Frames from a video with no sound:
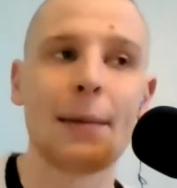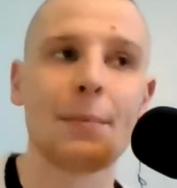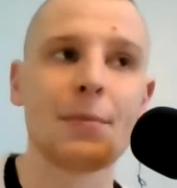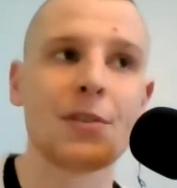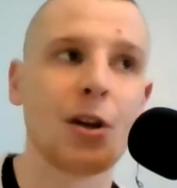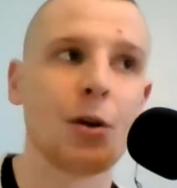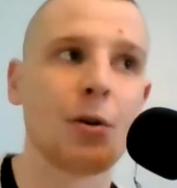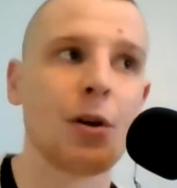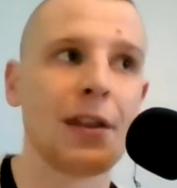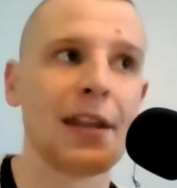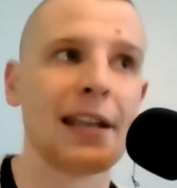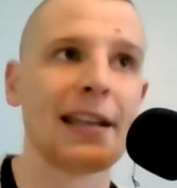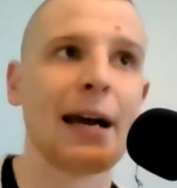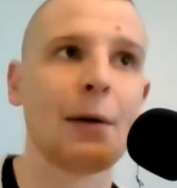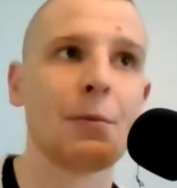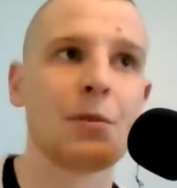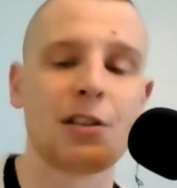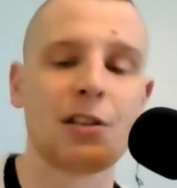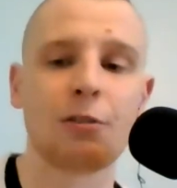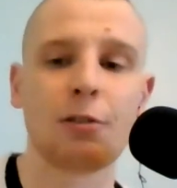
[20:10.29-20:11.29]
So I think
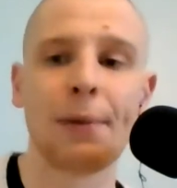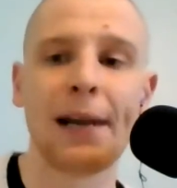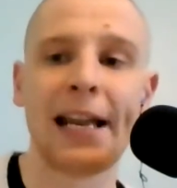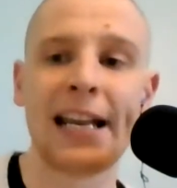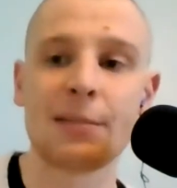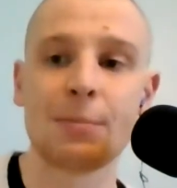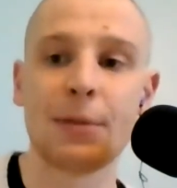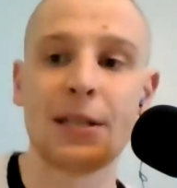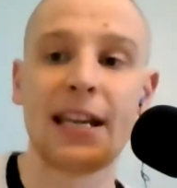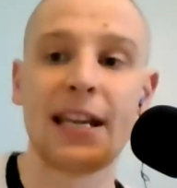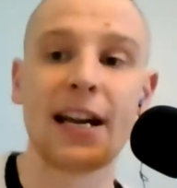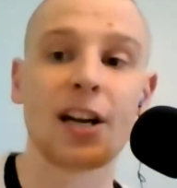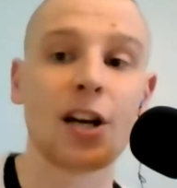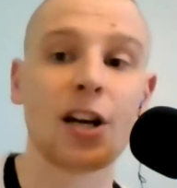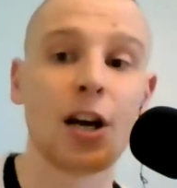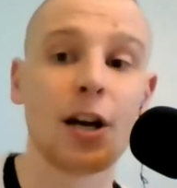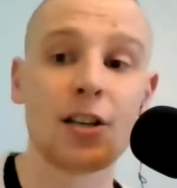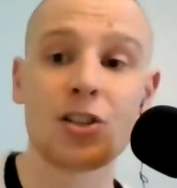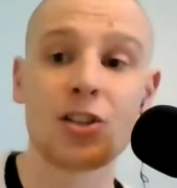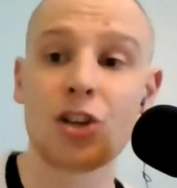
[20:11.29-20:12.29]
that was the replacement there.
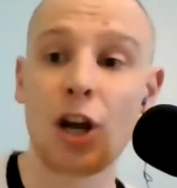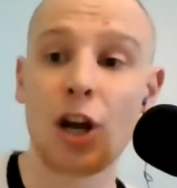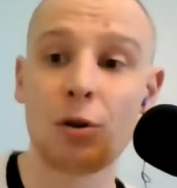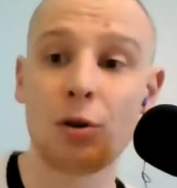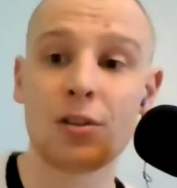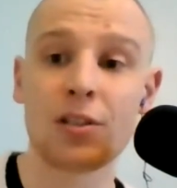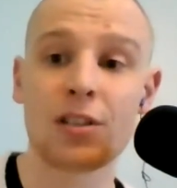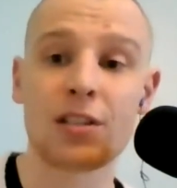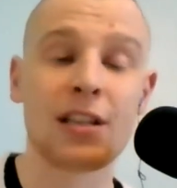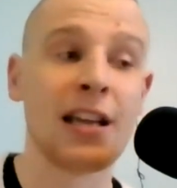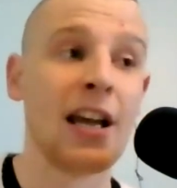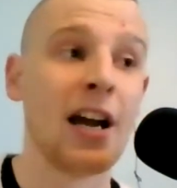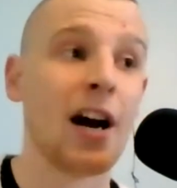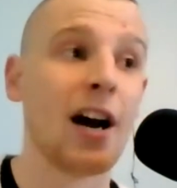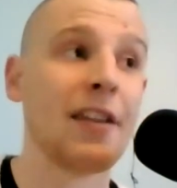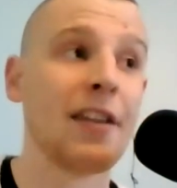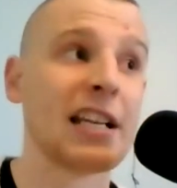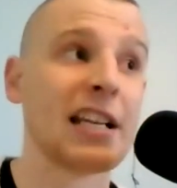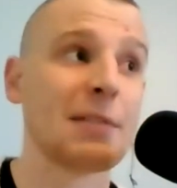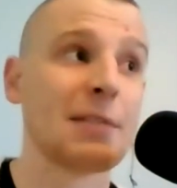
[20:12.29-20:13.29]
Curtis Jones,
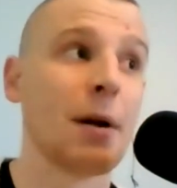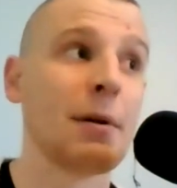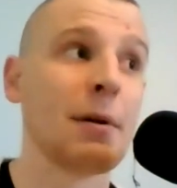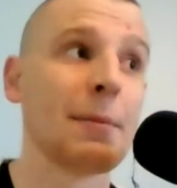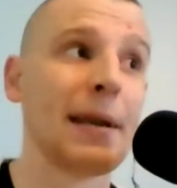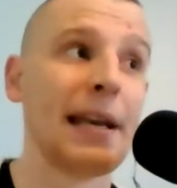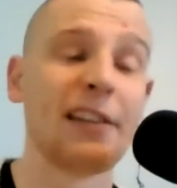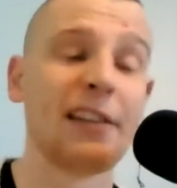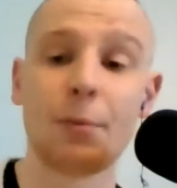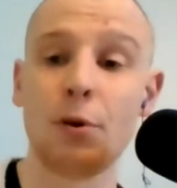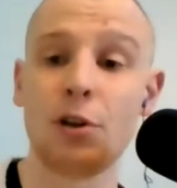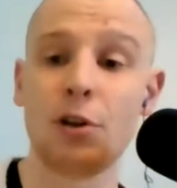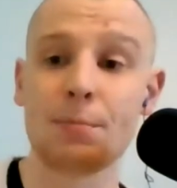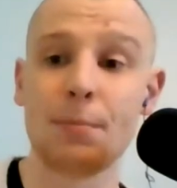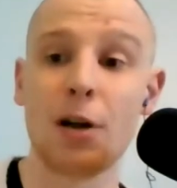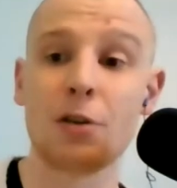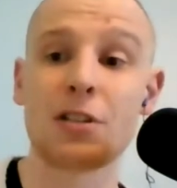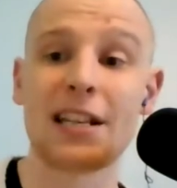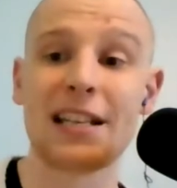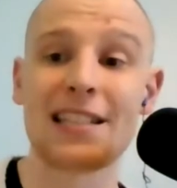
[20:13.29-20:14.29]
I think, has probably been Liverpool's
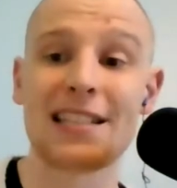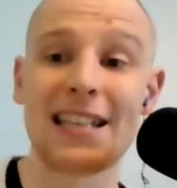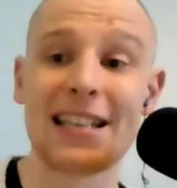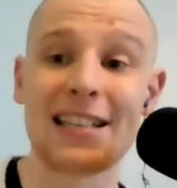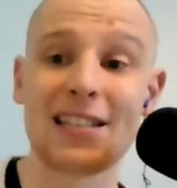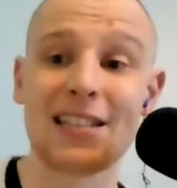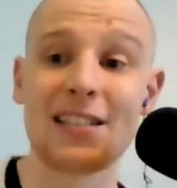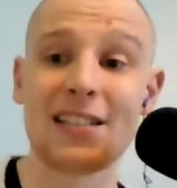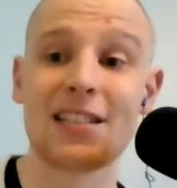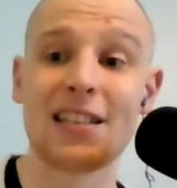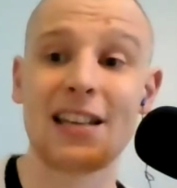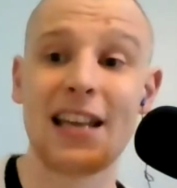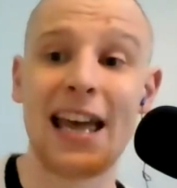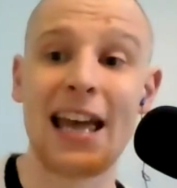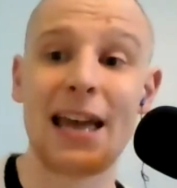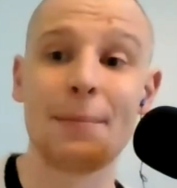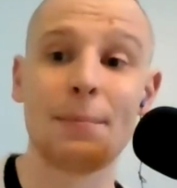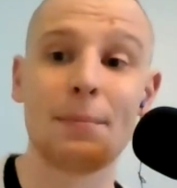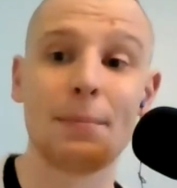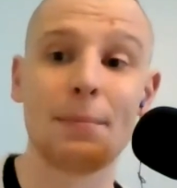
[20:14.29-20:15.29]
most consistent
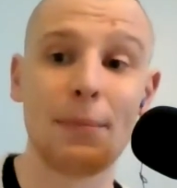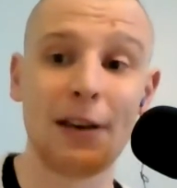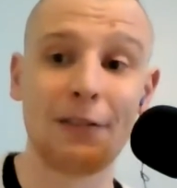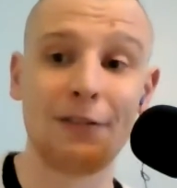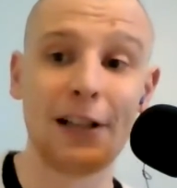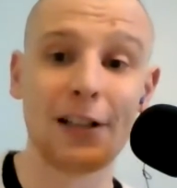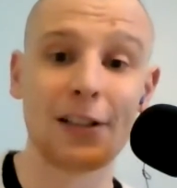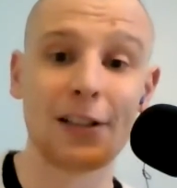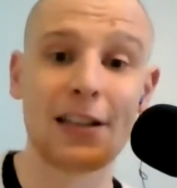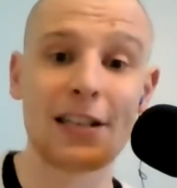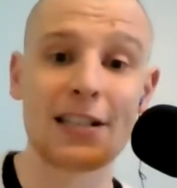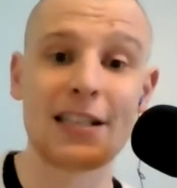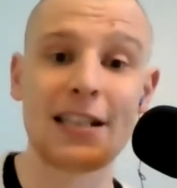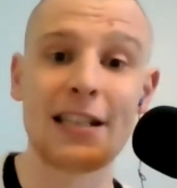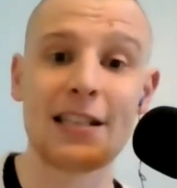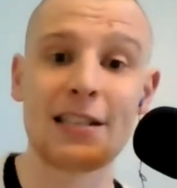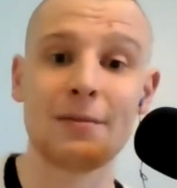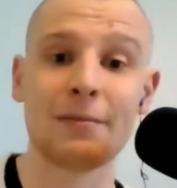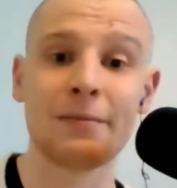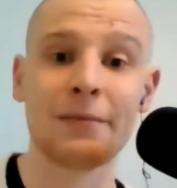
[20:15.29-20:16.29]
midfielder this
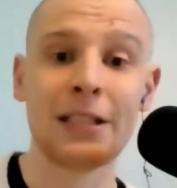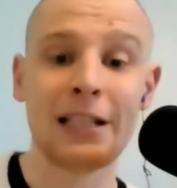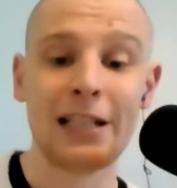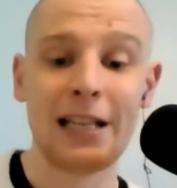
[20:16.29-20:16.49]
season.